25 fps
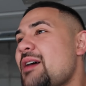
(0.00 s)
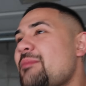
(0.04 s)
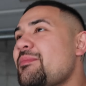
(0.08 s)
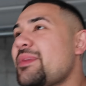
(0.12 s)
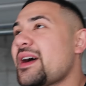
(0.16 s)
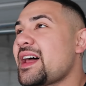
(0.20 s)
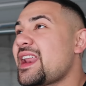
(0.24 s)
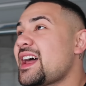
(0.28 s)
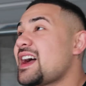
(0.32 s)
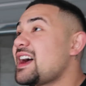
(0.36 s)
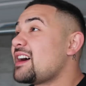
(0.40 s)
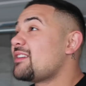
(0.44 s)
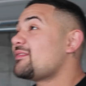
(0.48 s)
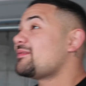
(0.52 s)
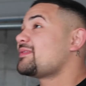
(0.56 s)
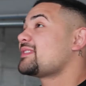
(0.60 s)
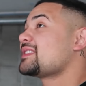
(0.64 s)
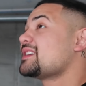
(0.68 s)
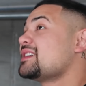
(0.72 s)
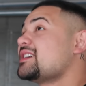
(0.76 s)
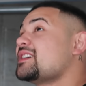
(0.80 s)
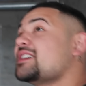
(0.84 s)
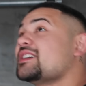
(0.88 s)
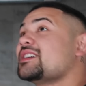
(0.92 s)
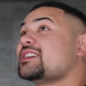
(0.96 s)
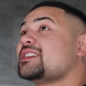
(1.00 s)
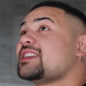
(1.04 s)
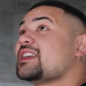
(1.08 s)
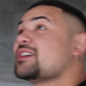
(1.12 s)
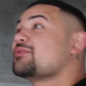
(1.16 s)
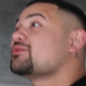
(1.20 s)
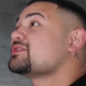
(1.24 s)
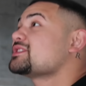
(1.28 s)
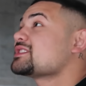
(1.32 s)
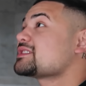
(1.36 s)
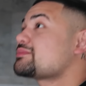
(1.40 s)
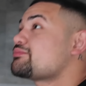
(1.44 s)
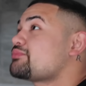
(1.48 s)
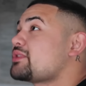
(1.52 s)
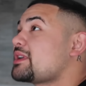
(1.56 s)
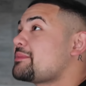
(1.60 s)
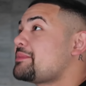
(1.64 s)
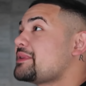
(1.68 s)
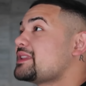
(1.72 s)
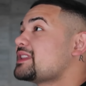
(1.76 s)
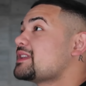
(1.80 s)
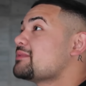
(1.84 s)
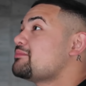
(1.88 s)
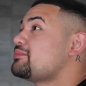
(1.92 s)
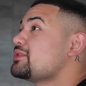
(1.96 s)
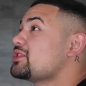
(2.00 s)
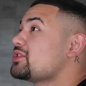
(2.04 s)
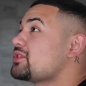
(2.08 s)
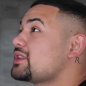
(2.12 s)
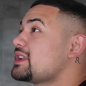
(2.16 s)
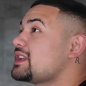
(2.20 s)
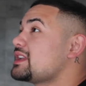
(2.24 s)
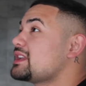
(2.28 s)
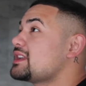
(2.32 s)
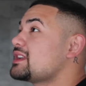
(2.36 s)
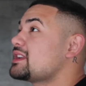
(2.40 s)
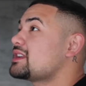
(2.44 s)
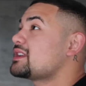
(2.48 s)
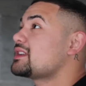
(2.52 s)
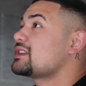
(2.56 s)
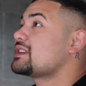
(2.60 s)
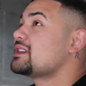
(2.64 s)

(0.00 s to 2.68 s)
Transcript: But um, yeah, we're just prepping the building.